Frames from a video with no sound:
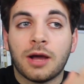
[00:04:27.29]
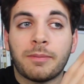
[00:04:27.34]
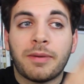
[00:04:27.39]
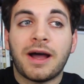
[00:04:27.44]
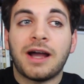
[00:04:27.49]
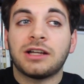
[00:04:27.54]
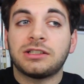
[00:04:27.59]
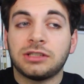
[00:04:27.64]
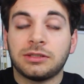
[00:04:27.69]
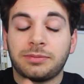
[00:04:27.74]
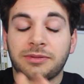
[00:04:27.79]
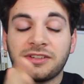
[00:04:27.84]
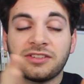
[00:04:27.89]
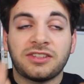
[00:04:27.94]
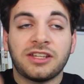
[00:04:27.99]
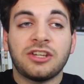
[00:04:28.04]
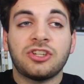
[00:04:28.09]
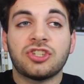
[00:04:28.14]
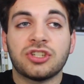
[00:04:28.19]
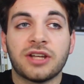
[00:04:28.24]
Apocalypse,
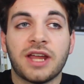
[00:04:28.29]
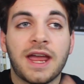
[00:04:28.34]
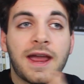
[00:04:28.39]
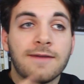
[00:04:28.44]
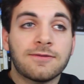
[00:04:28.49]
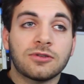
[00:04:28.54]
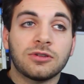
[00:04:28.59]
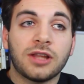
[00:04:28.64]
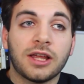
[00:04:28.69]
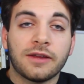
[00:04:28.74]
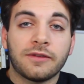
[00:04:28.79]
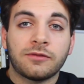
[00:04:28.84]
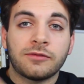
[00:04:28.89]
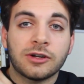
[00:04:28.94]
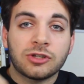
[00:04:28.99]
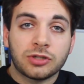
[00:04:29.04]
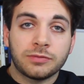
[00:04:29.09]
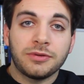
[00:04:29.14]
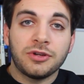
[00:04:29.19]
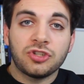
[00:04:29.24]
Extinction, Afterlife,
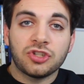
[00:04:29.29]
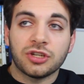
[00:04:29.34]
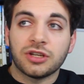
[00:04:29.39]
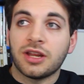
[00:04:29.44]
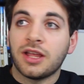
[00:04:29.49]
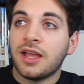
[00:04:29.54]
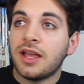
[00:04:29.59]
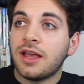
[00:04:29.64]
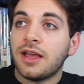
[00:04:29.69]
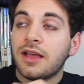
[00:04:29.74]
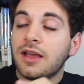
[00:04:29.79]
Retribution,